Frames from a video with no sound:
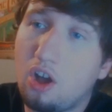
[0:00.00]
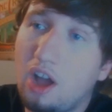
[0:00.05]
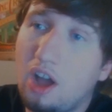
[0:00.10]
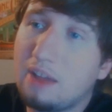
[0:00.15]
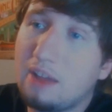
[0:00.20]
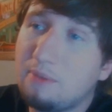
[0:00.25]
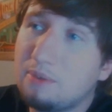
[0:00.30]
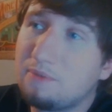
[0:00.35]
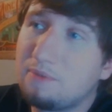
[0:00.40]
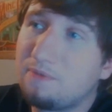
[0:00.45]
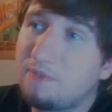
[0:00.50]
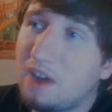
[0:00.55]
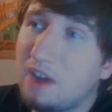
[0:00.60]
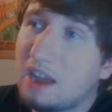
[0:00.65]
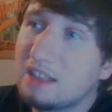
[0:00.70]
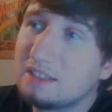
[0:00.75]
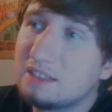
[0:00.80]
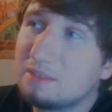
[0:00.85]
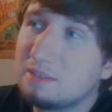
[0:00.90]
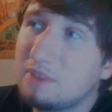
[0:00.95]
I would
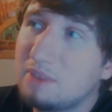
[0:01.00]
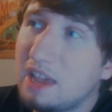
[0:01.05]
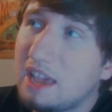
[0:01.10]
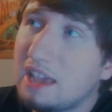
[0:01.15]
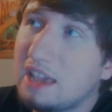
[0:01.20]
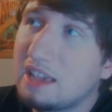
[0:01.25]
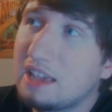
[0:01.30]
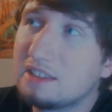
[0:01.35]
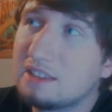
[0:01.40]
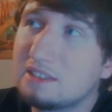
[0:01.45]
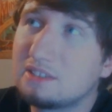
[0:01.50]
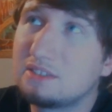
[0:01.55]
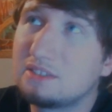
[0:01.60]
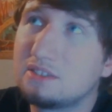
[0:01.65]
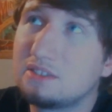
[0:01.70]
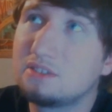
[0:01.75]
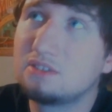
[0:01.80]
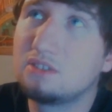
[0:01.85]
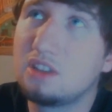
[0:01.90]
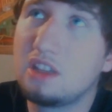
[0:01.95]
find some
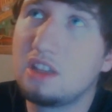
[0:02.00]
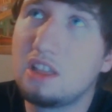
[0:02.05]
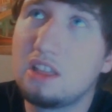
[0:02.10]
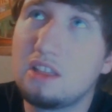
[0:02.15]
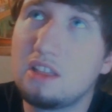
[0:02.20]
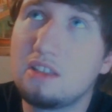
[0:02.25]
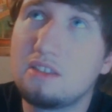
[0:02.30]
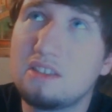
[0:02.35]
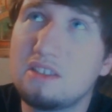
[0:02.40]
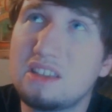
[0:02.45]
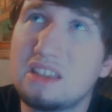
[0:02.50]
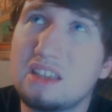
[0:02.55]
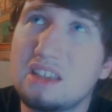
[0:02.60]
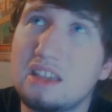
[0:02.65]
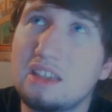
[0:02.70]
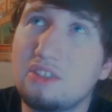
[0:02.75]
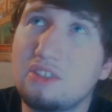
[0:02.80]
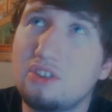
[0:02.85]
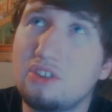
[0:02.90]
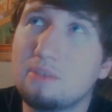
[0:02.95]
days
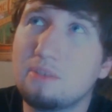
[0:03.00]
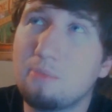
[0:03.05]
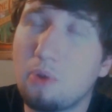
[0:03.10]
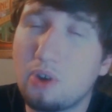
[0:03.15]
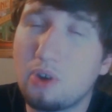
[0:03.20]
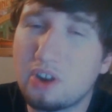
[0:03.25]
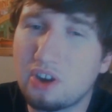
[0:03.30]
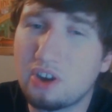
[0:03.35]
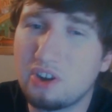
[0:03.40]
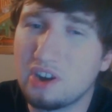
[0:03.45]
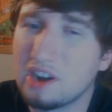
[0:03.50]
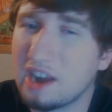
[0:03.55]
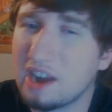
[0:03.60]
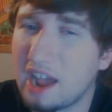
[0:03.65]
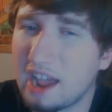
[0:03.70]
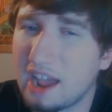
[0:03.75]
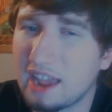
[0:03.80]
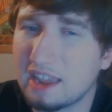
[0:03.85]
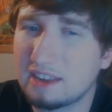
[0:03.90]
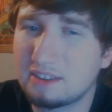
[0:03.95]
either in the morning or at
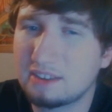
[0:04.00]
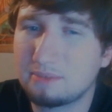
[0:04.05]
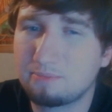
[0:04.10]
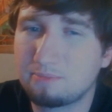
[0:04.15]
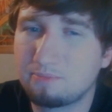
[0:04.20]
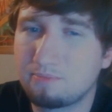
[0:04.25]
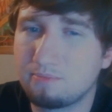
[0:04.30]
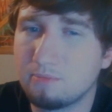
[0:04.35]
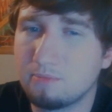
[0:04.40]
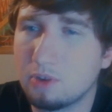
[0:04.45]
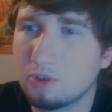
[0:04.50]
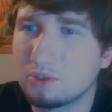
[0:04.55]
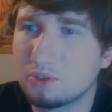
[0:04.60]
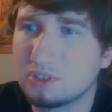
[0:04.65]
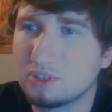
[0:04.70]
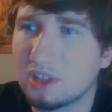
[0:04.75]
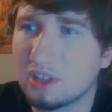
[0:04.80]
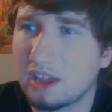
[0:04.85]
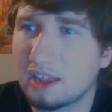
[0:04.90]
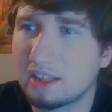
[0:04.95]
night,
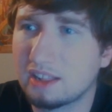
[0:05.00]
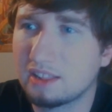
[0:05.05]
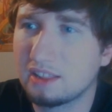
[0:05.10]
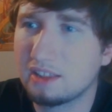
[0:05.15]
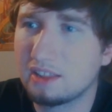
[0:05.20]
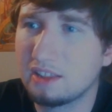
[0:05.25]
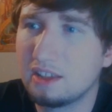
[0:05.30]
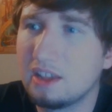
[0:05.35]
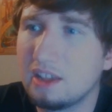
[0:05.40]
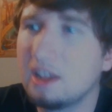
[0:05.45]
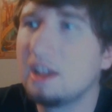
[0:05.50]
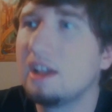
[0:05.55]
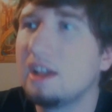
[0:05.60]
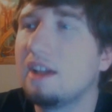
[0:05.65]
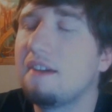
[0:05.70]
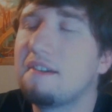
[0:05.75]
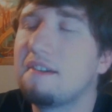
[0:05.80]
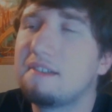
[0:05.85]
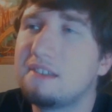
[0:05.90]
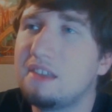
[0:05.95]
most likely.
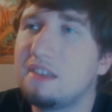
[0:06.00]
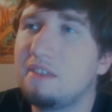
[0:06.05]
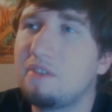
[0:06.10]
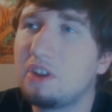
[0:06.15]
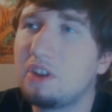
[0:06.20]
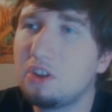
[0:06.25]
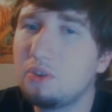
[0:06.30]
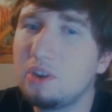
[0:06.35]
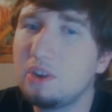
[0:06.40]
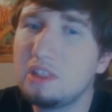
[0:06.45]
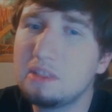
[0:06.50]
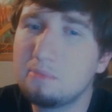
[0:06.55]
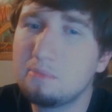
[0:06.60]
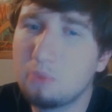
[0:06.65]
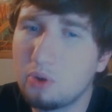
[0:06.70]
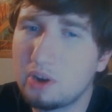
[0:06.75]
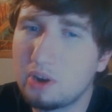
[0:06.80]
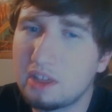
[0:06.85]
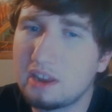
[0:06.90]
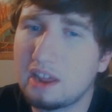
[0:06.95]
If I do it in the
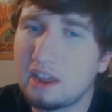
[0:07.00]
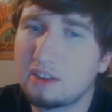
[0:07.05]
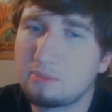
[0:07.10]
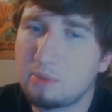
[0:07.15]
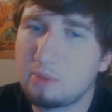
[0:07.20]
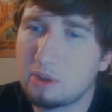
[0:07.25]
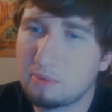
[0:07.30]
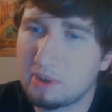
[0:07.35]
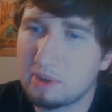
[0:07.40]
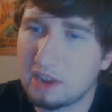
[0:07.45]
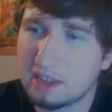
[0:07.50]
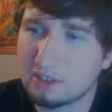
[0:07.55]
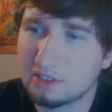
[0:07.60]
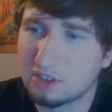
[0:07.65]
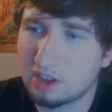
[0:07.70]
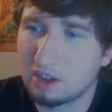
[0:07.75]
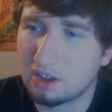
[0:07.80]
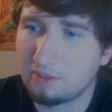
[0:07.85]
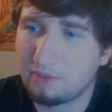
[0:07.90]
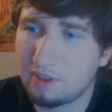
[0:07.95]
morning, it'd have to be on my days
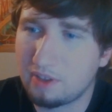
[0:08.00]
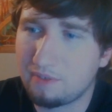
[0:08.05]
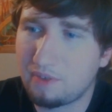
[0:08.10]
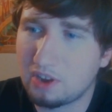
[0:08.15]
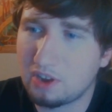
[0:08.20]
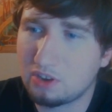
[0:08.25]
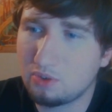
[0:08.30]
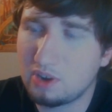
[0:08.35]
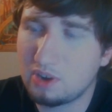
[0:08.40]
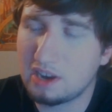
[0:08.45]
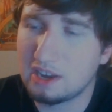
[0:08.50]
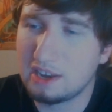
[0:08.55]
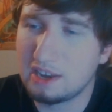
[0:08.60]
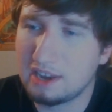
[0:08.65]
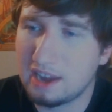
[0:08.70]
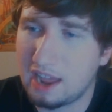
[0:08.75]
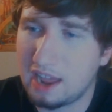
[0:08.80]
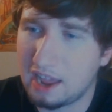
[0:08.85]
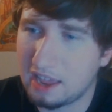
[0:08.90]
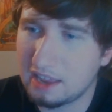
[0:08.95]
off. If I do it at
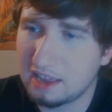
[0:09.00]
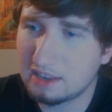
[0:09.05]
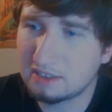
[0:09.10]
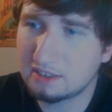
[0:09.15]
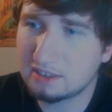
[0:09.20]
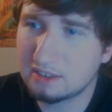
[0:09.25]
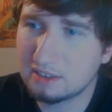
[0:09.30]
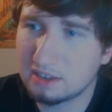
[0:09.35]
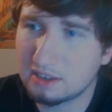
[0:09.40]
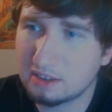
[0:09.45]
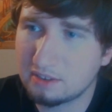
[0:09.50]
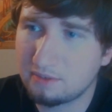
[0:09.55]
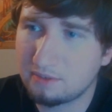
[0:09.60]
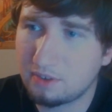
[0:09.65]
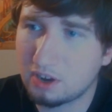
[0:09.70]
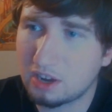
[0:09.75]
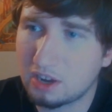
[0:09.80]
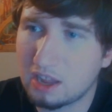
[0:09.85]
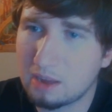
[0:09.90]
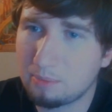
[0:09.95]
night
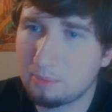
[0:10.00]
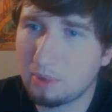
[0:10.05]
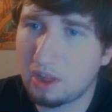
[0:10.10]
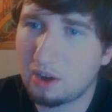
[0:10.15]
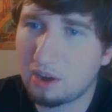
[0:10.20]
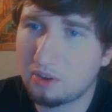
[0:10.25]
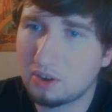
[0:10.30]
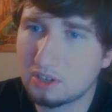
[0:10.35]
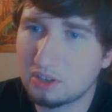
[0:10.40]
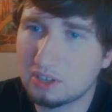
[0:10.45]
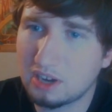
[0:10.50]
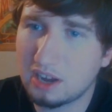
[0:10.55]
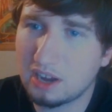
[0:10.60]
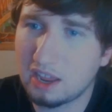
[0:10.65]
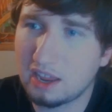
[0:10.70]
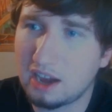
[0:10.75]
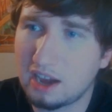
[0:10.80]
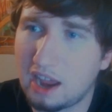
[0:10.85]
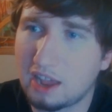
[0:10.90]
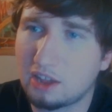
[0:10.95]
for a couple hours a
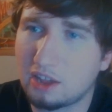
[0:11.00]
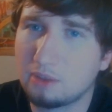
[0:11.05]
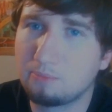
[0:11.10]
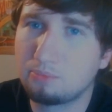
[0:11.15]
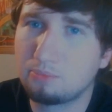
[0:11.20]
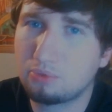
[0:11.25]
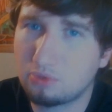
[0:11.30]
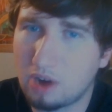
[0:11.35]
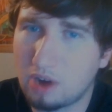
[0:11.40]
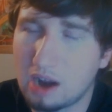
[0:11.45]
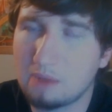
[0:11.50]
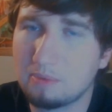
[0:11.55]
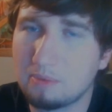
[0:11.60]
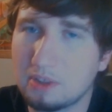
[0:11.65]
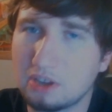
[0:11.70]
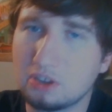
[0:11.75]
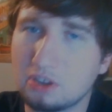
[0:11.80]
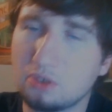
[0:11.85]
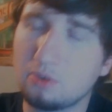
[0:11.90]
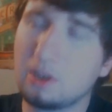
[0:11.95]
night, I could
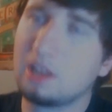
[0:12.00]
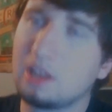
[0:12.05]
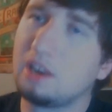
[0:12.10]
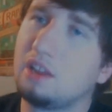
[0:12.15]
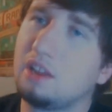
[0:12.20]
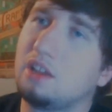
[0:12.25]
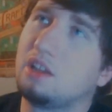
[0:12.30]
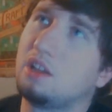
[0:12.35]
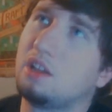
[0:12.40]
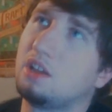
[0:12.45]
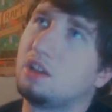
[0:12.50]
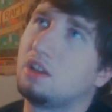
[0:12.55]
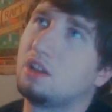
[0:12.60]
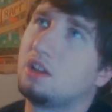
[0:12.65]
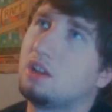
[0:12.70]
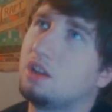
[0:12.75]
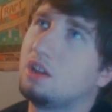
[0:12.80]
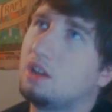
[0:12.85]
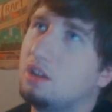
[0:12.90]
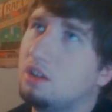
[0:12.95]
probably do it
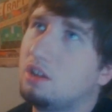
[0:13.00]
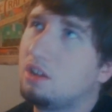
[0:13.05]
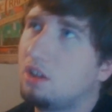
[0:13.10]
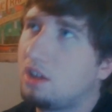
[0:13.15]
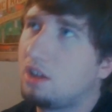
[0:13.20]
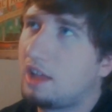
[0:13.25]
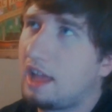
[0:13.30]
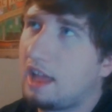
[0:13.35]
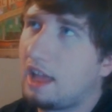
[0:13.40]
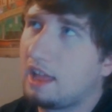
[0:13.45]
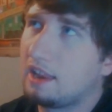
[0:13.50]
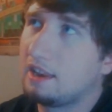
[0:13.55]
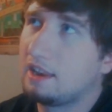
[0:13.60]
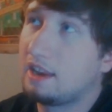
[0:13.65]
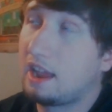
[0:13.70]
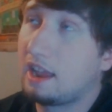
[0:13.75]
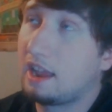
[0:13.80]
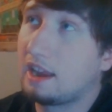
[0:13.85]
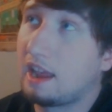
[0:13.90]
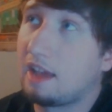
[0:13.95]
at
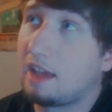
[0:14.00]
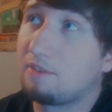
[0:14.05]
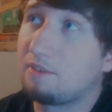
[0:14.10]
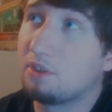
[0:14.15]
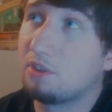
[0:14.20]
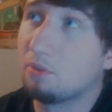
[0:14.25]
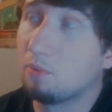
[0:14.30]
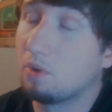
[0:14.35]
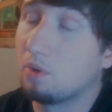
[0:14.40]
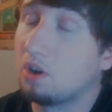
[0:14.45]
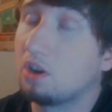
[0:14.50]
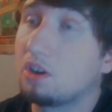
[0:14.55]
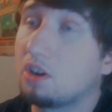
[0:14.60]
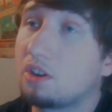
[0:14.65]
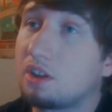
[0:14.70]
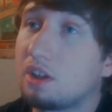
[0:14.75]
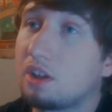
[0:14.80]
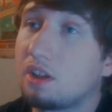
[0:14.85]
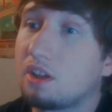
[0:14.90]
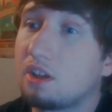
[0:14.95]
night after
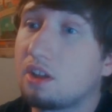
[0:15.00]
work.